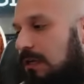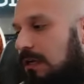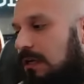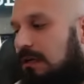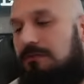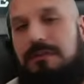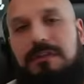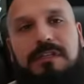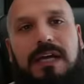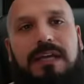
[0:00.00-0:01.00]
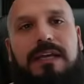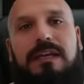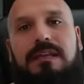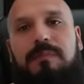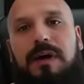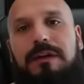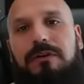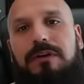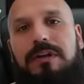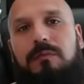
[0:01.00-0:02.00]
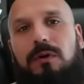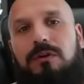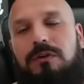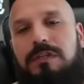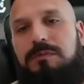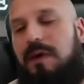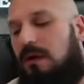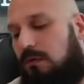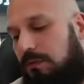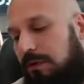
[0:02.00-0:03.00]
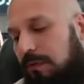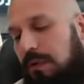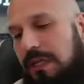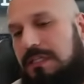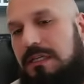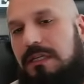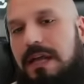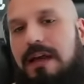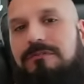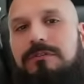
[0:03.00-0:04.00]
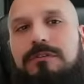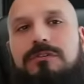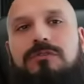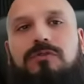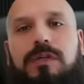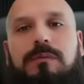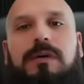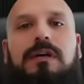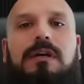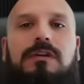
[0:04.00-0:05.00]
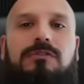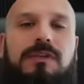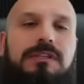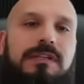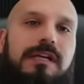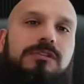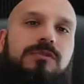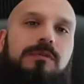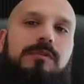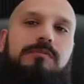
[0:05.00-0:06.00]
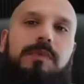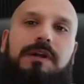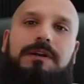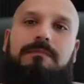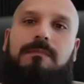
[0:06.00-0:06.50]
If it does not get any better or any more crisp, I will be replacing it after this stream so that the next stream is better.